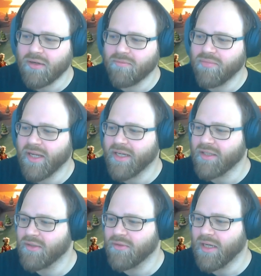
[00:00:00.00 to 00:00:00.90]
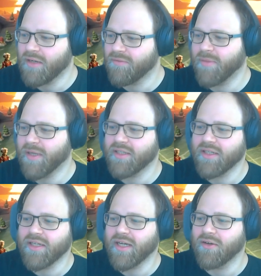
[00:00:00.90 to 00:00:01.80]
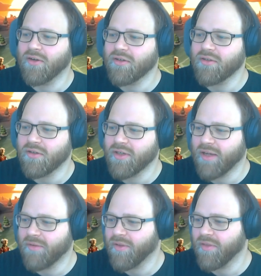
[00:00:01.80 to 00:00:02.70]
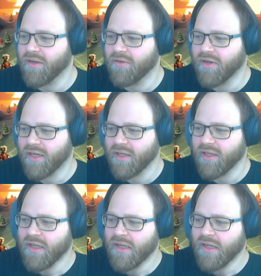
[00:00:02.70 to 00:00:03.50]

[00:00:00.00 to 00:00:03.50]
players who have basically unlocked everything already.